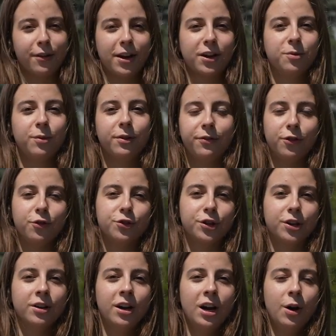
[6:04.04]
vacuum
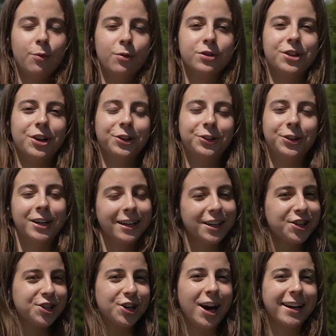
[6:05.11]
infusion resulted in
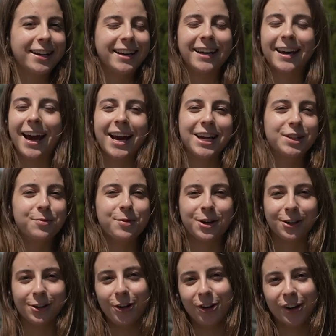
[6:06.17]
a shiny 8
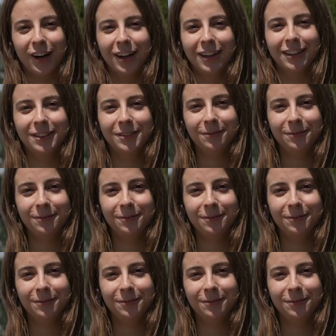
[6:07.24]
meter long hull.